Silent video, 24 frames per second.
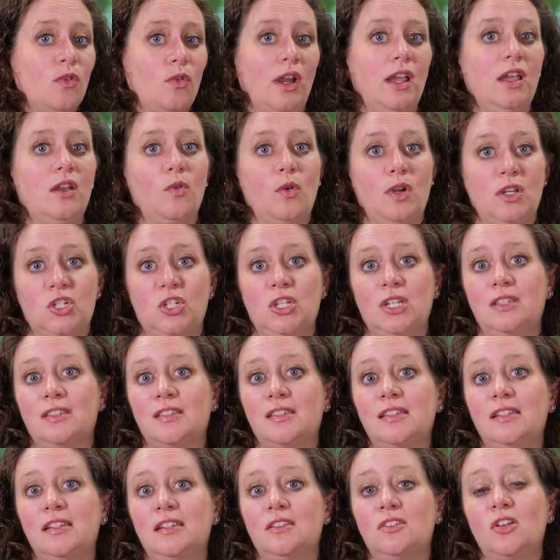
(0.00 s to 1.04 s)
great
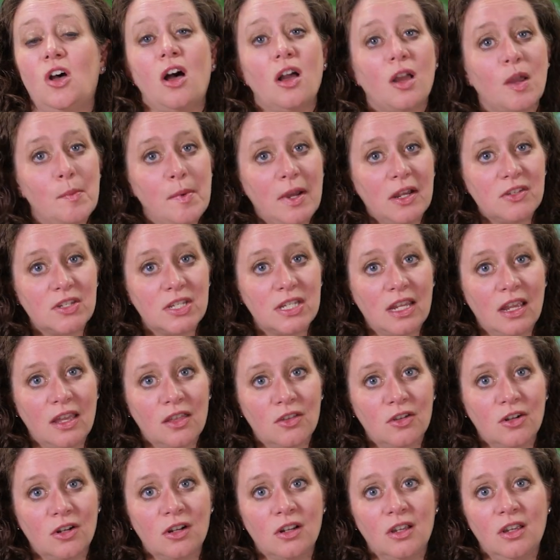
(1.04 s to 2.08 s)
questions to talk about
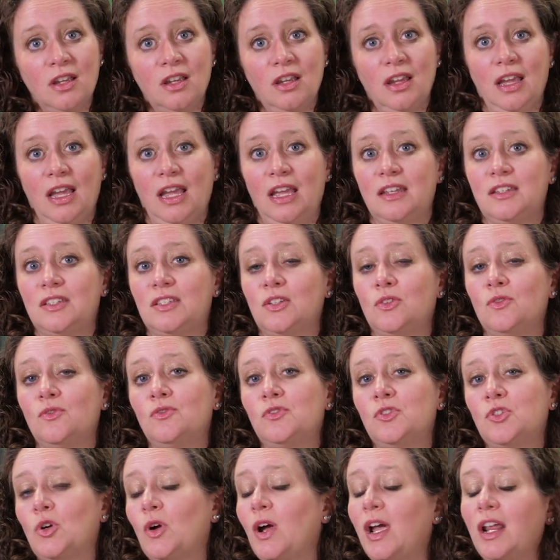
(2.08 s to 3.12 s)
together and
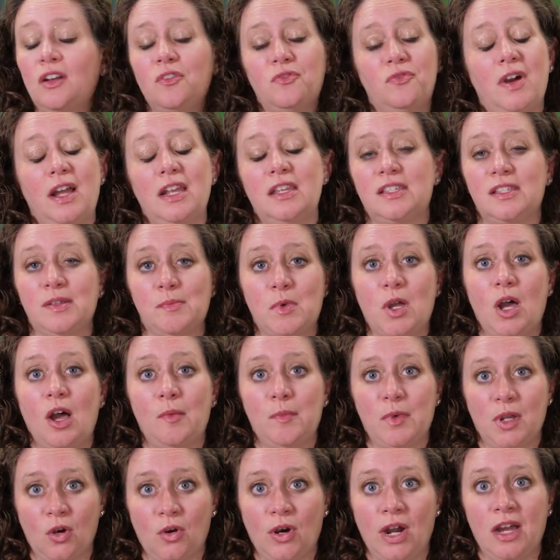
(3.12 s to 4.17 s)
to try to find some
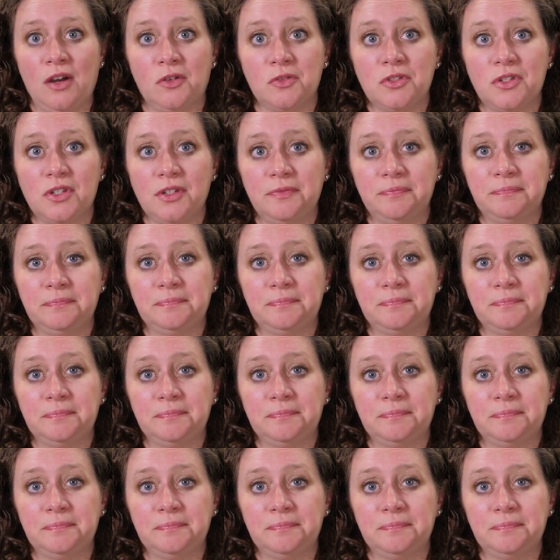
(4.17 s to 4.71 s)
common ground.